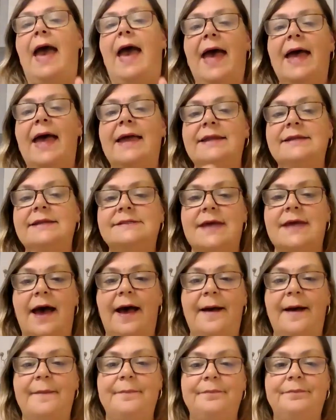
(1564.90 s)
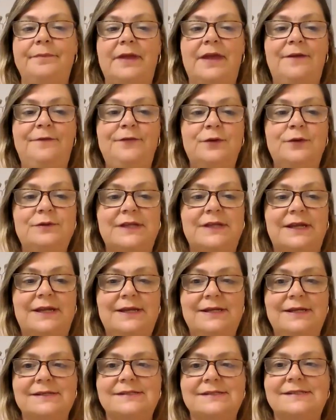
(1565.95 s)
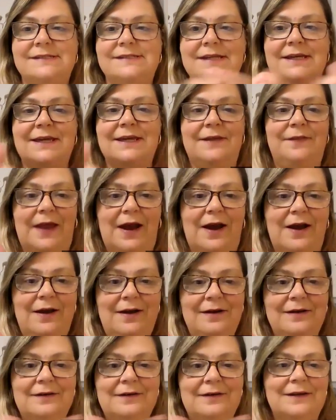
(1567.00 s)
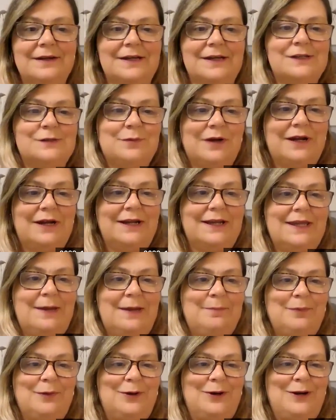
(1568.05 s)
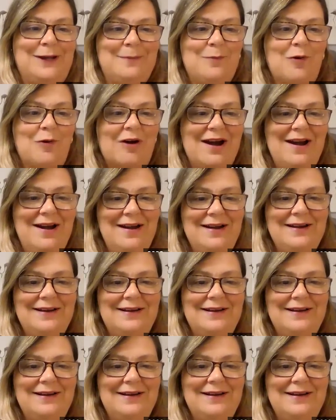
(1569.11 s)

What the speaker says: And if you didn't, stick in there, because we're going to keep learning more.